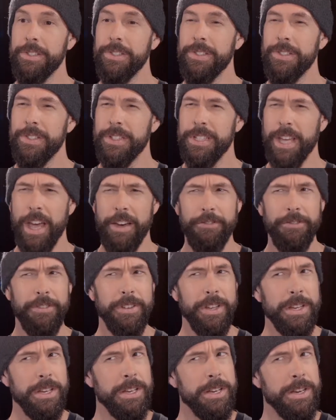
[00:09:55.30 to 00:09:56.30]

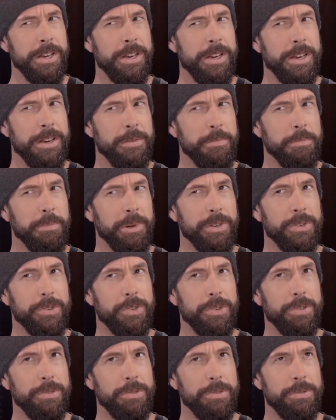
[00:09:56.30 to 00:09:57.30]
Seven but
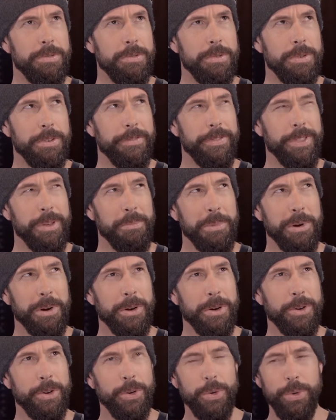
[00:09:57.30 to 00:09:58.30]
two of them
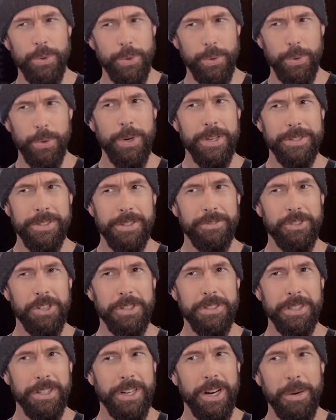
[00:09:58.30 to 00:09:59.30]
are new as of
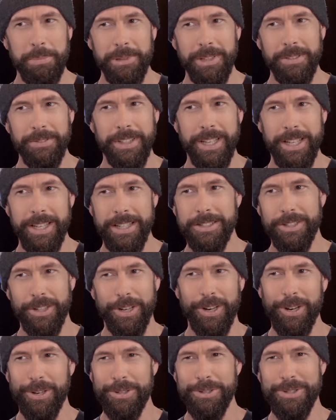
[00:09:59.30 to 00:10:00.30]
just a couple of days
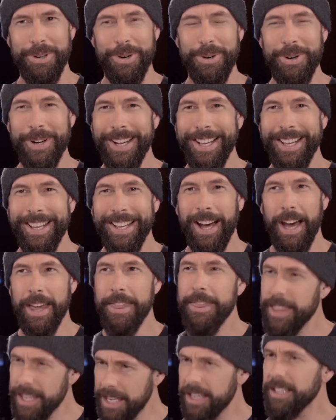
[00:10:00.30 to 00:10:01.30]
ago. So I
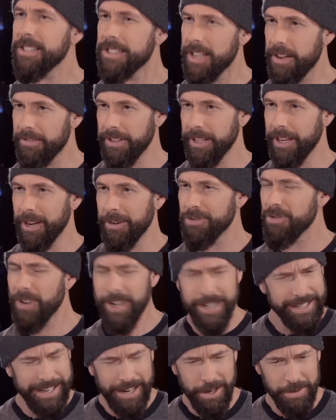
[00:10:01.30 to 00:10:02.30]
think it's seven. I was
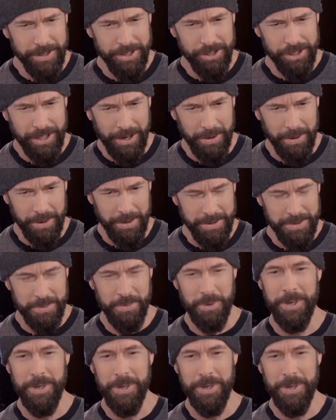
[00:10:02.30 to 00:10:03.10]
trying to count in the shower this